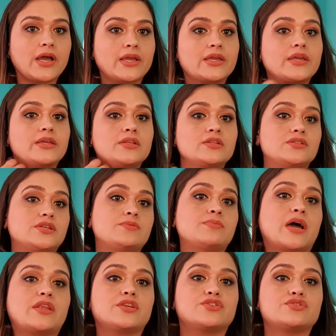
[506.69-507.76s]
I did
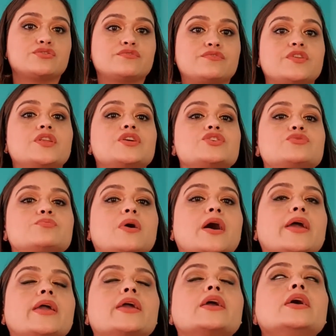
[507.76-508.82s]
manage to finish
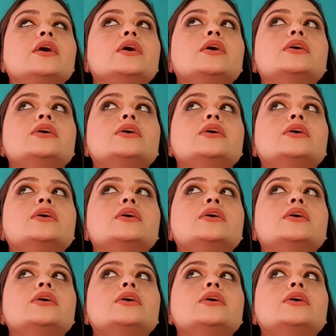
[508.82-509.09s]
my